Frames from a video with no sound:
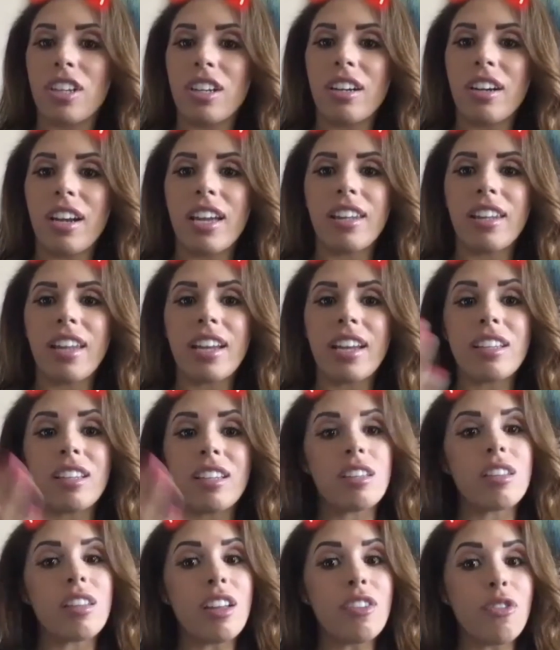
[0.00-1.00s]
And like
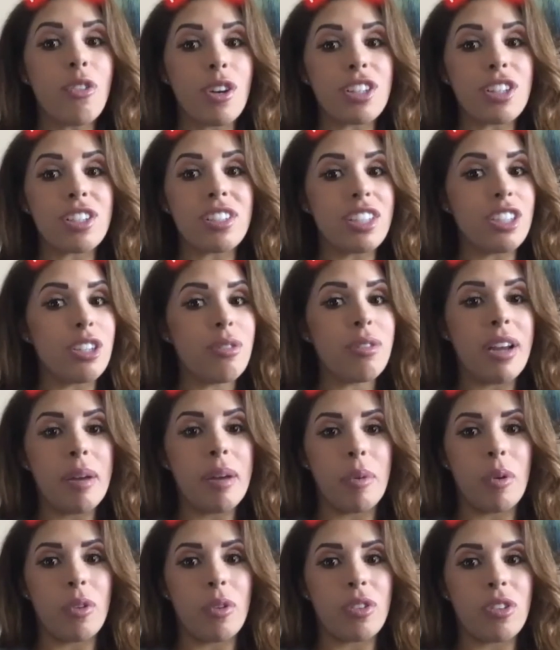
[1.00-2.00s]
unfortunately you and I
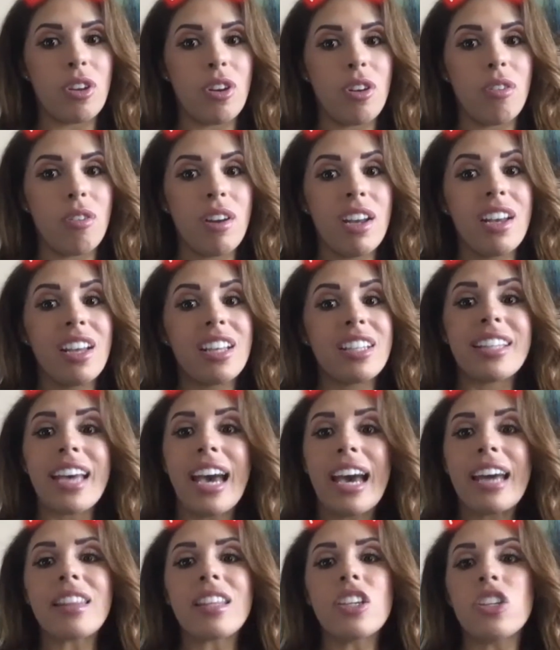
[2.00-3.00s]
both know,
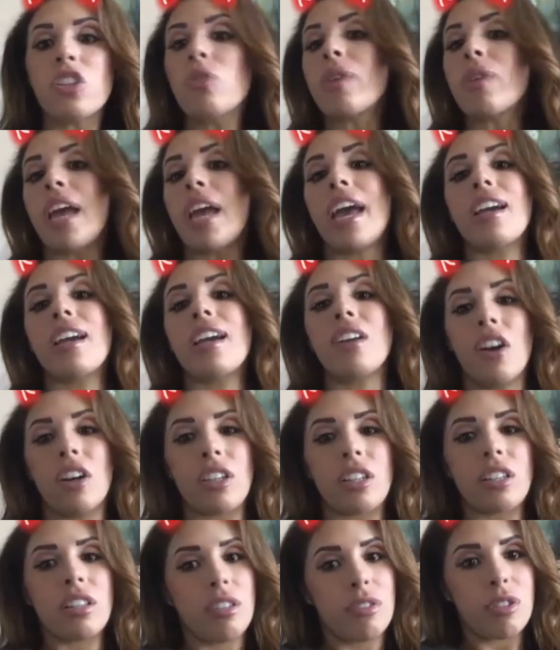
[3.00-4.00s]
sadly you can hard
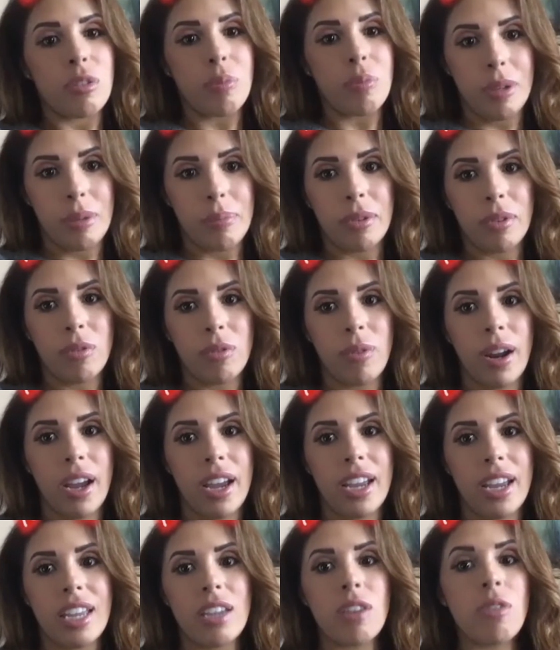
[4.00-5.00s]
close people,
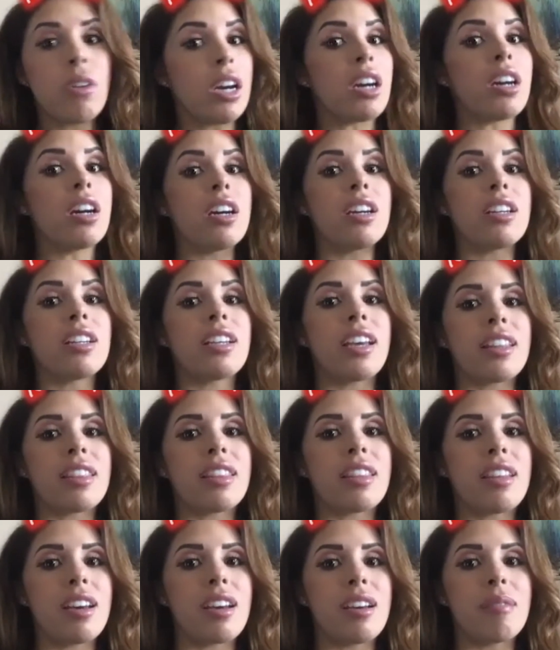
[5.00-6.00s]
right? You could get
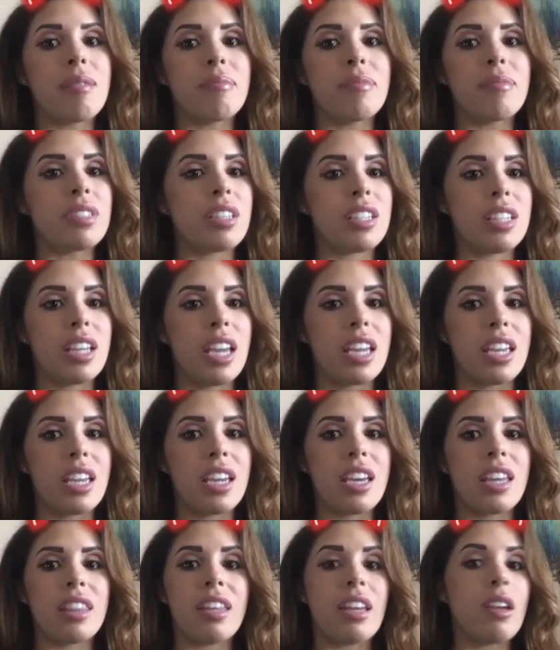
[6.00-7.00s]
them to take
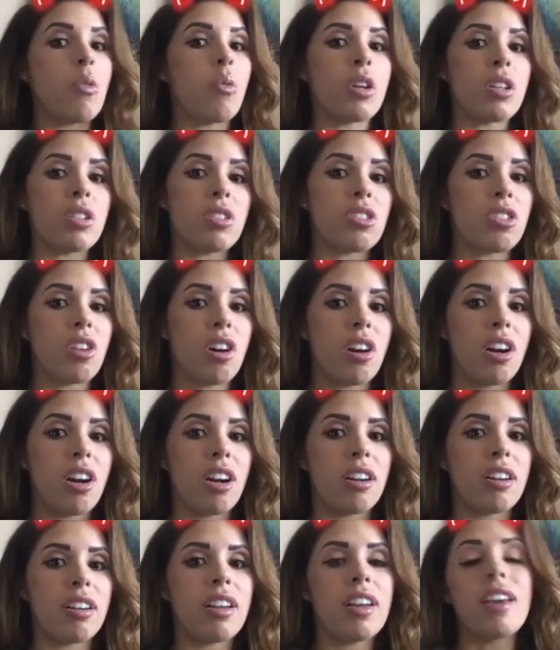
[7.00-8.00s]
it, they will
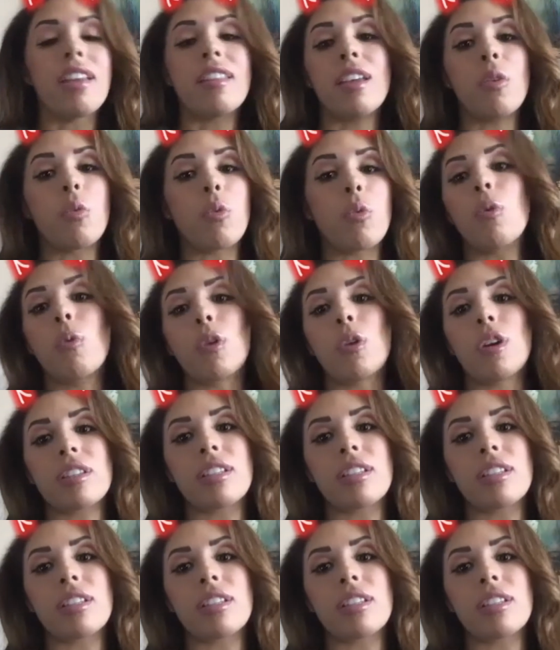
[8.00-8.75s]
start, they will work there